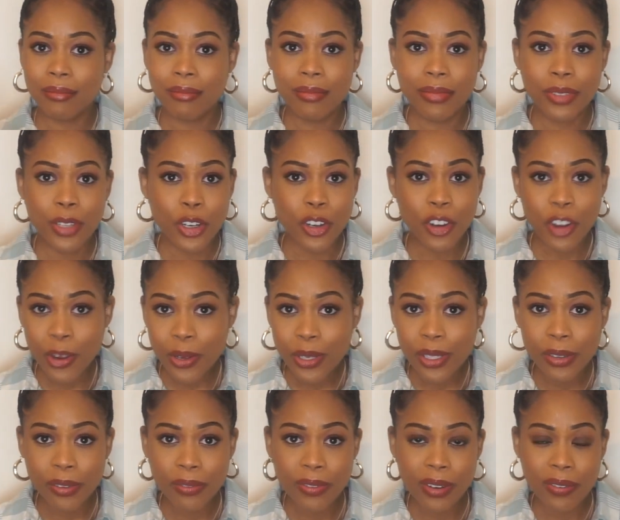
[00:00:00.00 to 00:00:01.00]
The notes
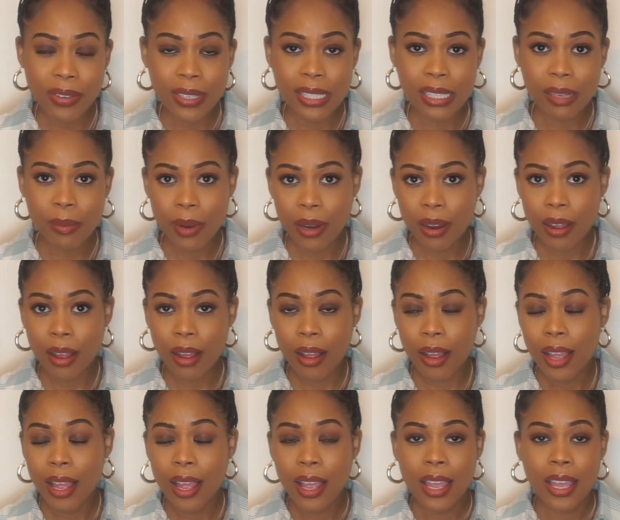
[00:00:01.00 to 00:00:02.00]
are very similar.
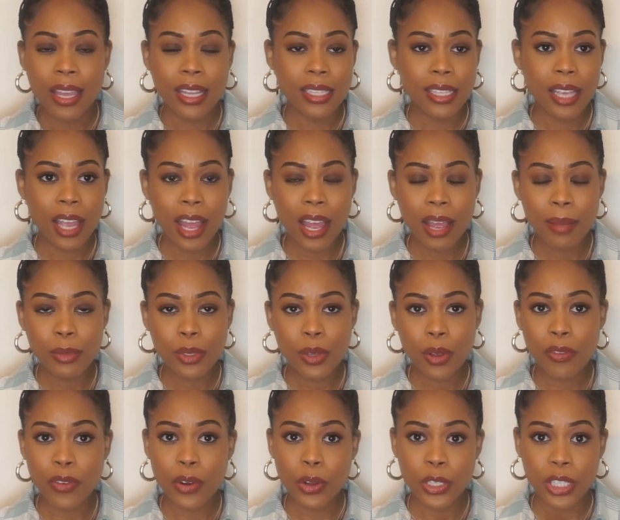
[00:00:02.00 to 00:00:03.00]
In terms
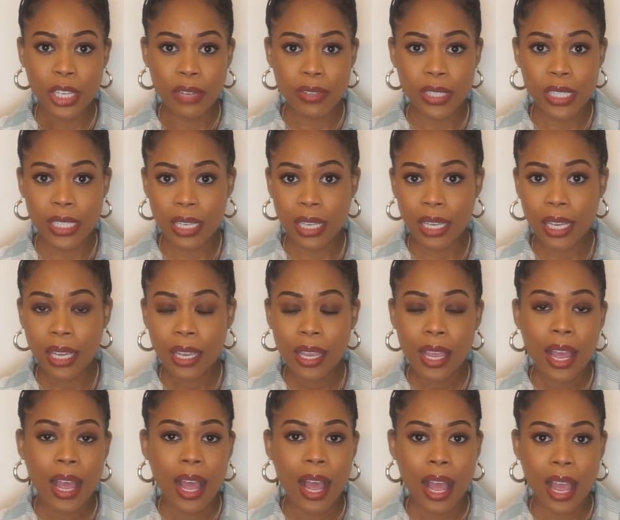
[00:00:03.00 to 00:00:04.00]
of longevity,
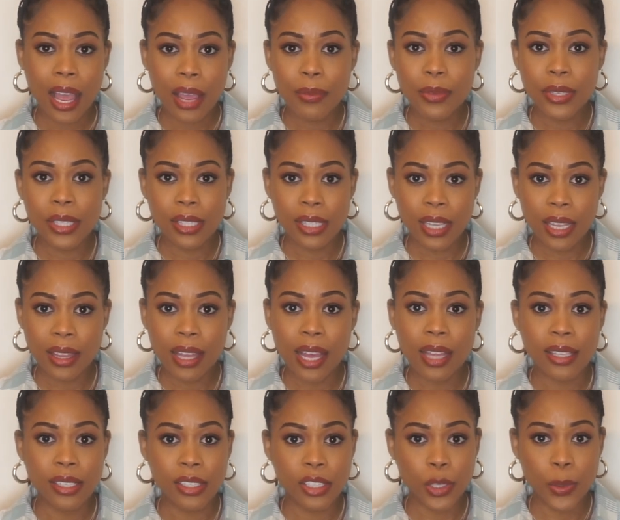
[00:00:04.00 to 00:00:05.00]
I would say that
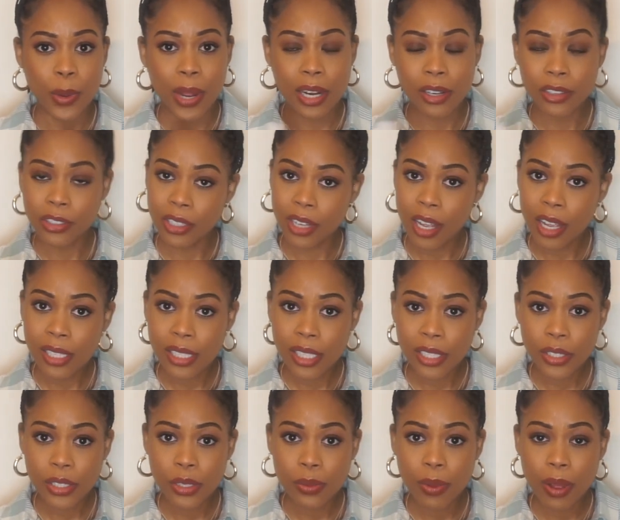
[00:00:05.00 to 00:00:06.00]
this is quite long lasting
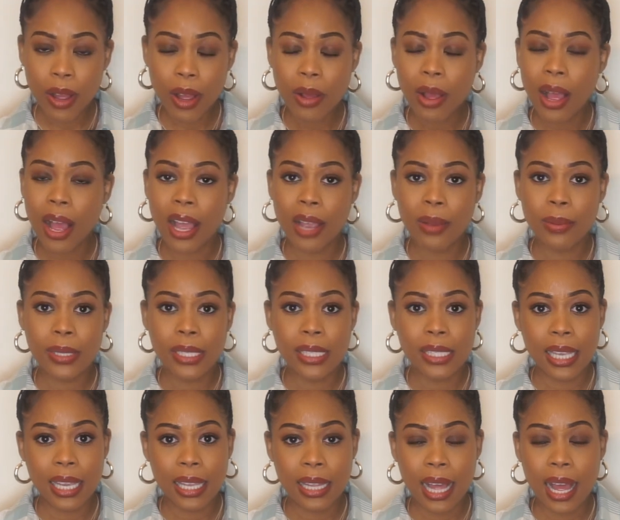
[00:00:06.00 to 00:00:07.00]
as well. I would
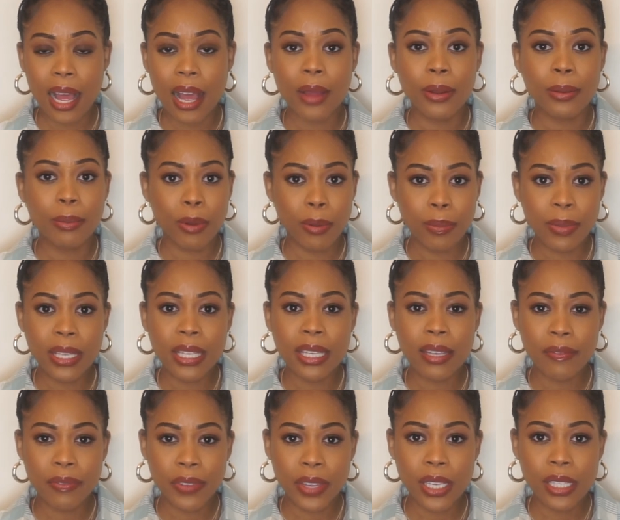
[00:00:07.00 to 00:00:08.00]
say that I'd probably
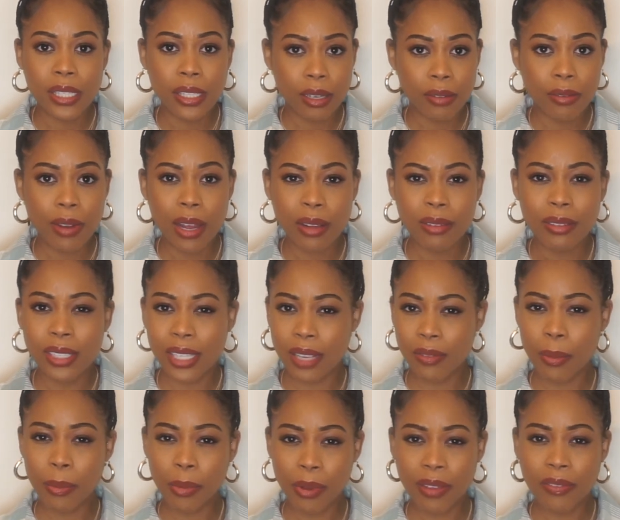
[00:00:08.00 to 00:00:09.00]
give this around a
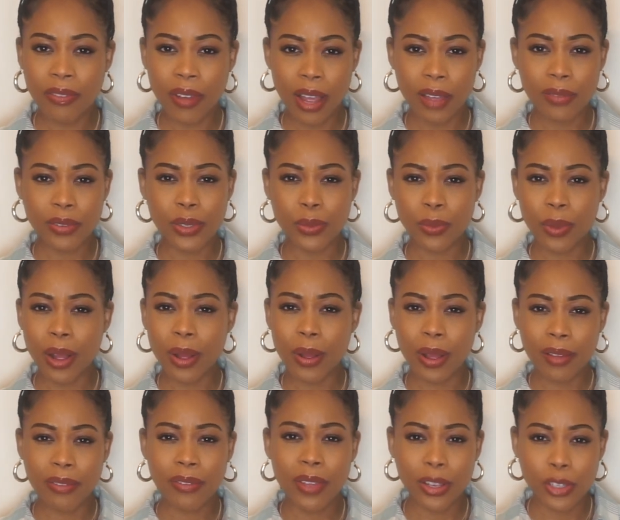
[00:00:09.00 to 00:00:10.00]
7.5 as well.
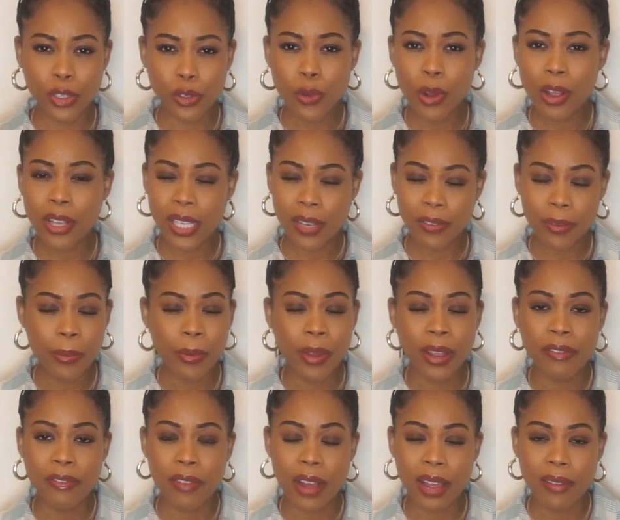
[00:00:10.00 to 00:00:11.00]
A strong 7.5
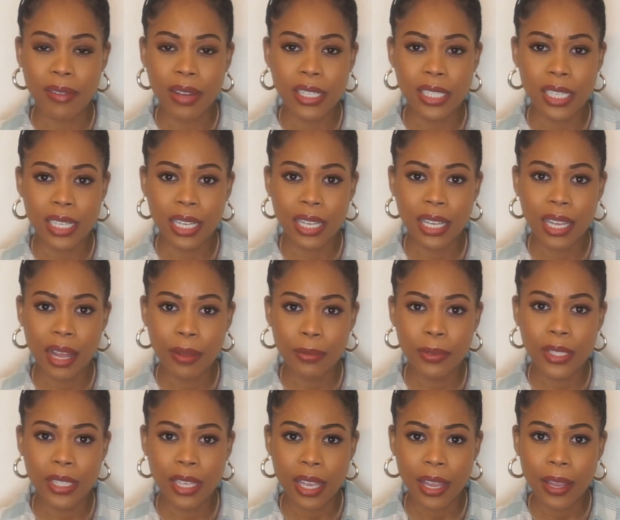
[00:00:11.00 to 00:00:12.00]
actually, I would
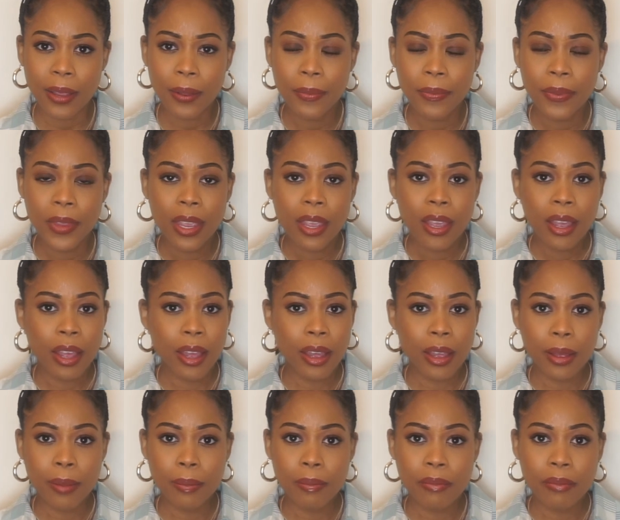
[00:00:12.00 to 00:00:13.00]
say.
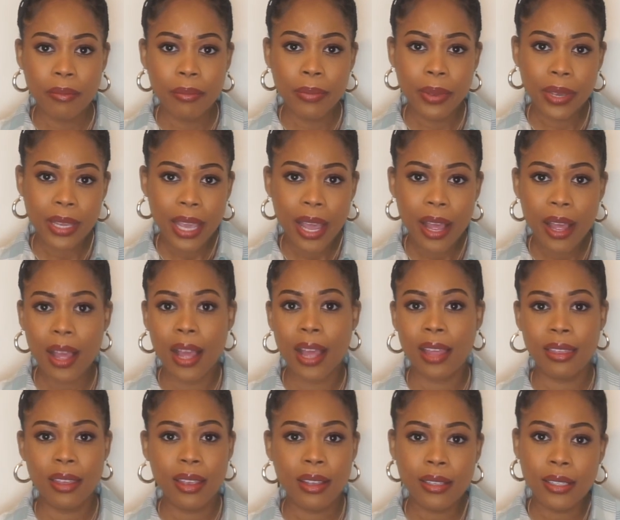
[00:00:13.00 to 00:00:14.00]
But yeah, I
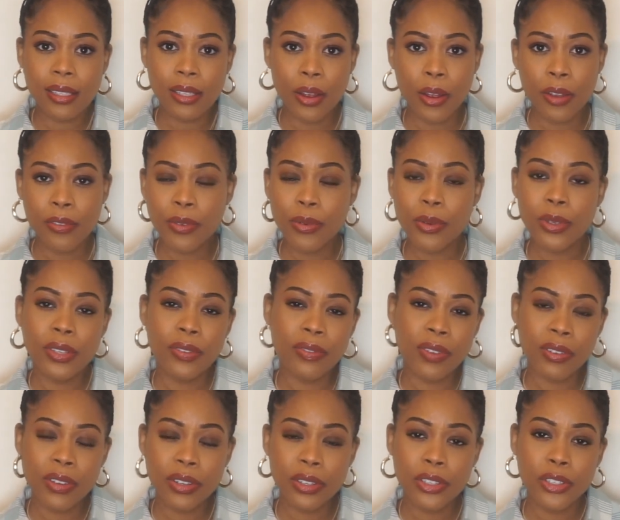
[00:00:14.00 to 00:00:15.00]
think overall it's a
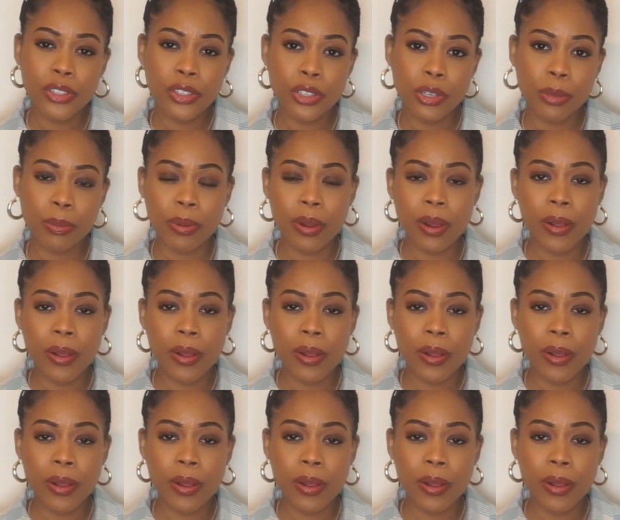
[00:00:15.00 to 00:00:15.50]
very good dupe.